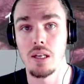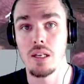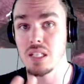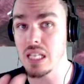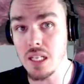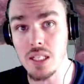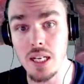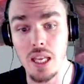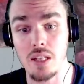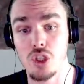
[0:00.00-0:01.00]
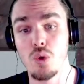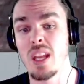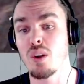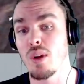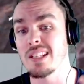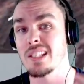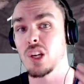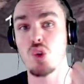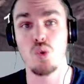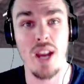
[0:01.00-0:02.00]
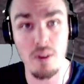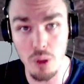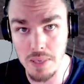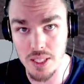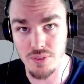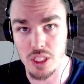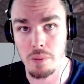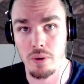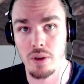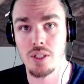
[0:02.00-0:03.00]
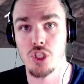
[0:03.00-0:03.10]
It's easy to get to. It grants incredible amounts of experience to